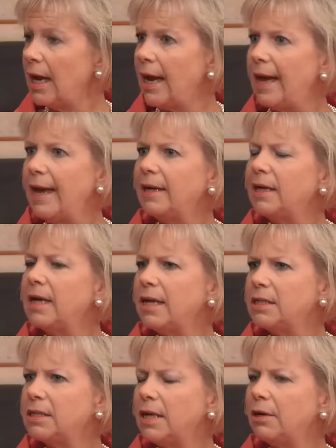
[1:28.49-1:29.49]
and it
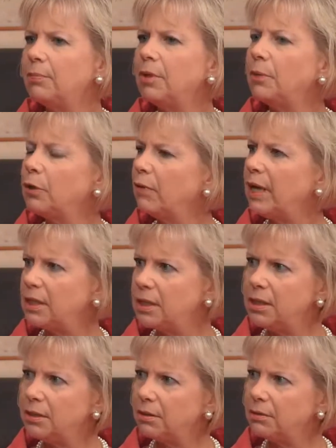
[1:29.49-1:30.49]
has helped them a great
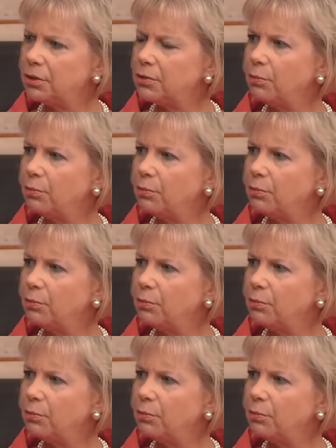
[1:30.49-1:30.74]
deal to